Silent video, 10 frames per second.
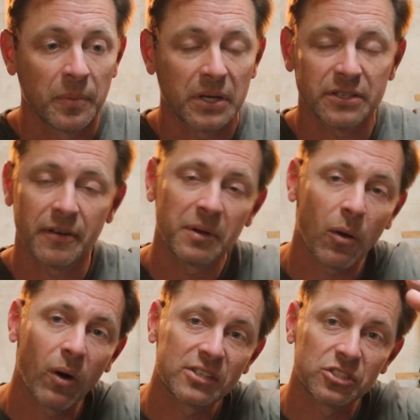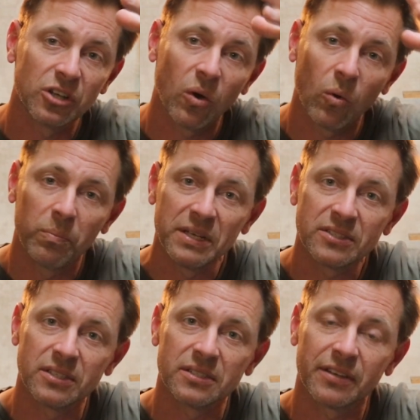Because if I'm not watching the whole
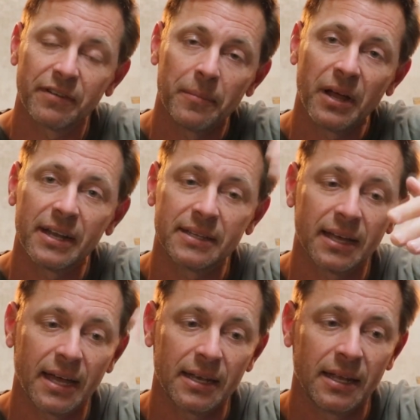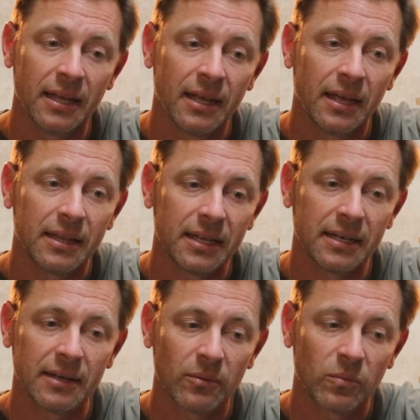business, if I'm not at that,
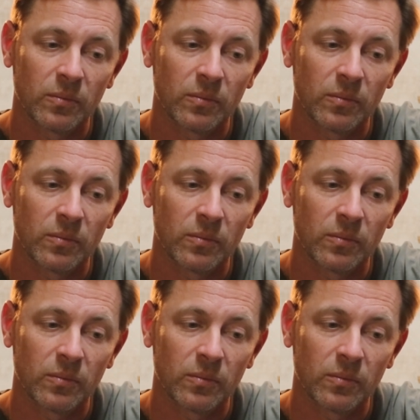then